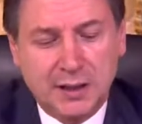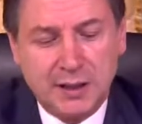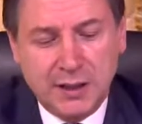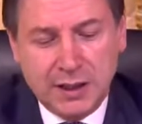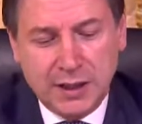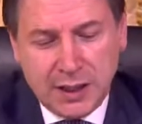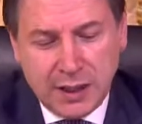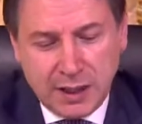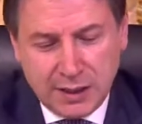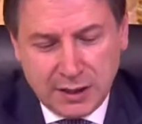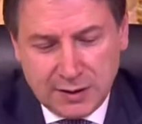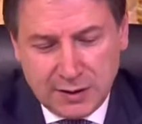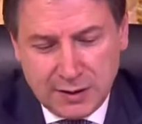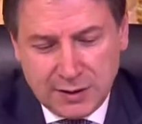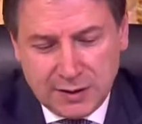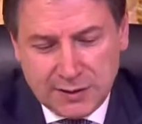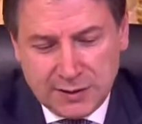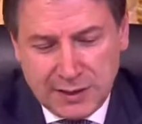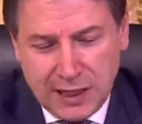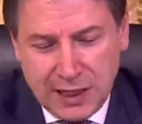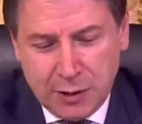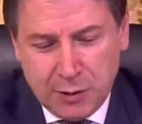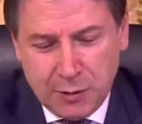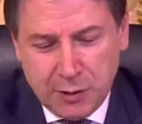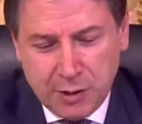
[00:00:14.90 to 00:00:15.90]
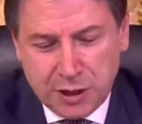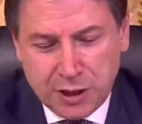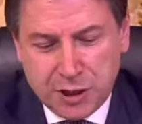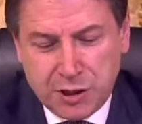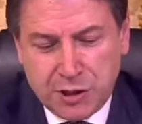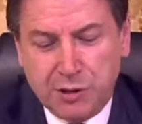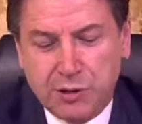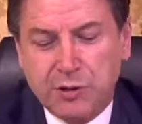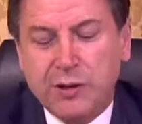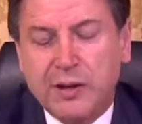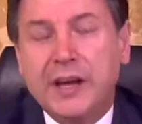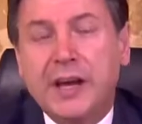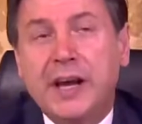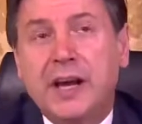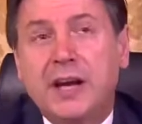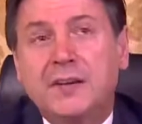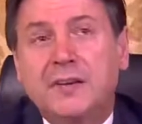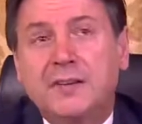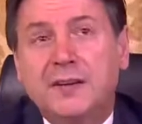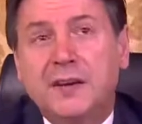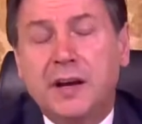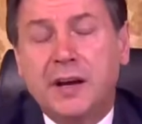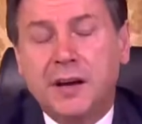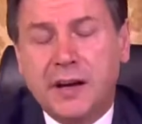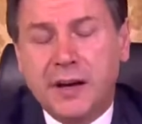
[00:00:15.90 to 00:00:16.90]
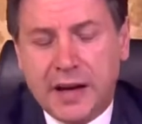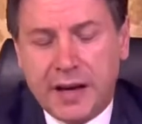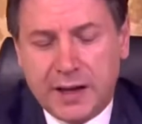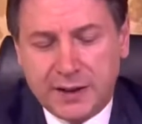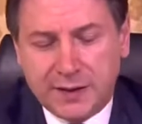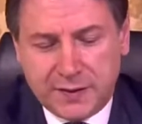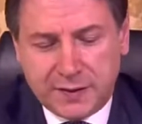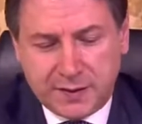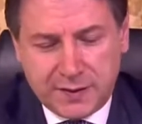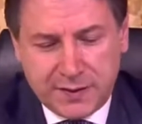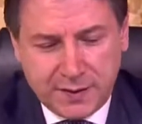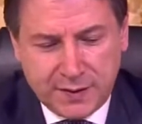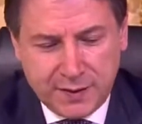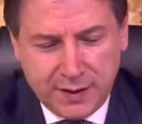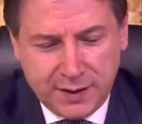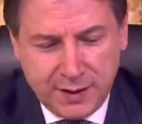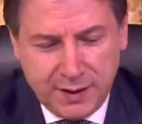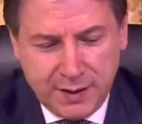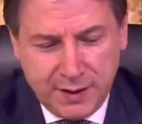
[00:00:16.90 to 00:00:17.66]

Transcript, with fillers: Dear distinguished colleagues and guests,